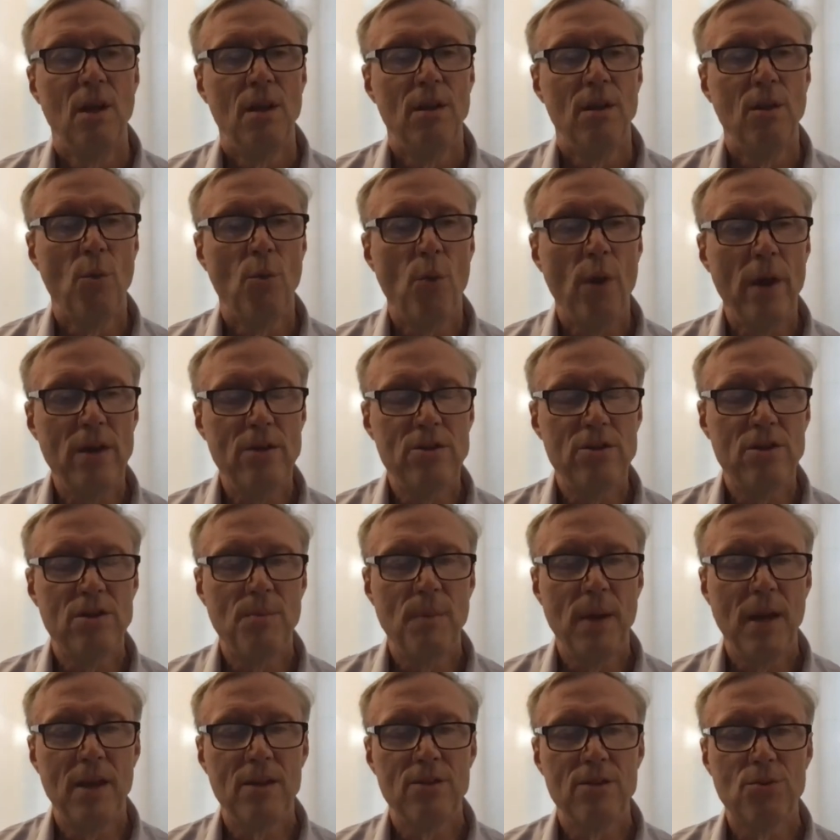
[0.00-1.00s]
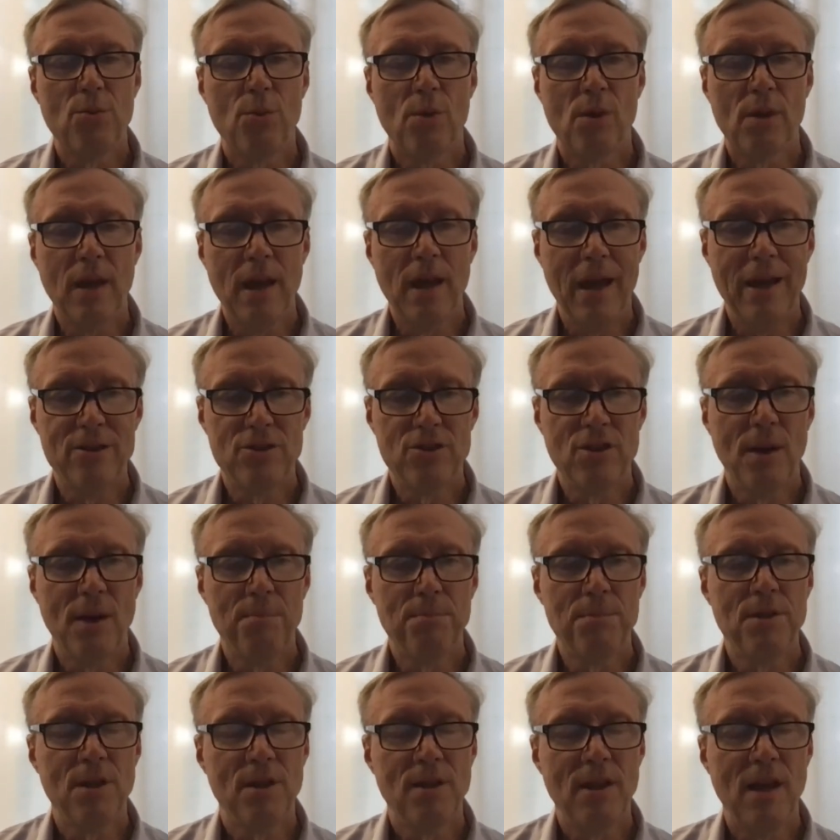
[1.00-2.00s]
the wage demands will catch
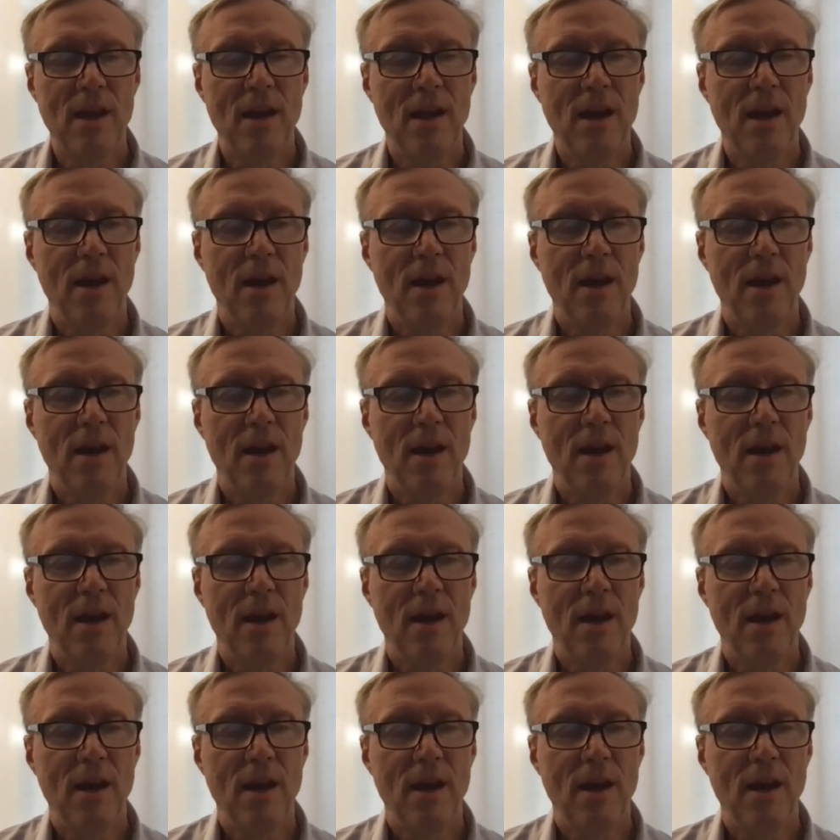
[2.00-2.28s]
up to that.